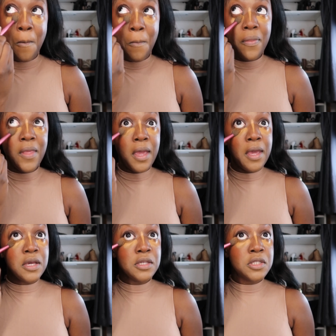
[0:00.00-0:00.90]
when that
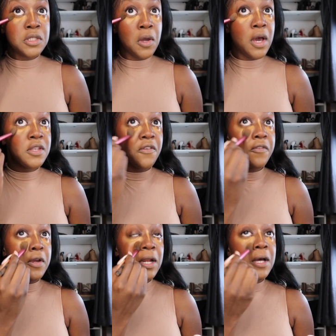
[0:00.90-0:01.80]
is so as a
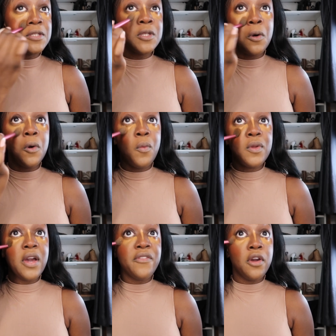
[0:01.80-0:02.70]
freelancer or when
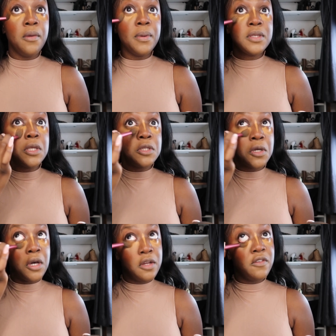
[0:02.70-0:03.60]
you have your own business you're
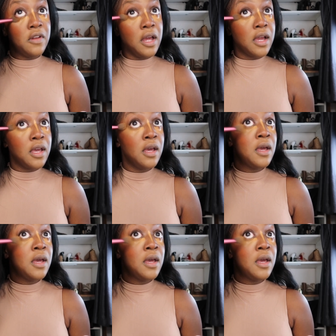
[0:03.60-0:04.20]
kind of like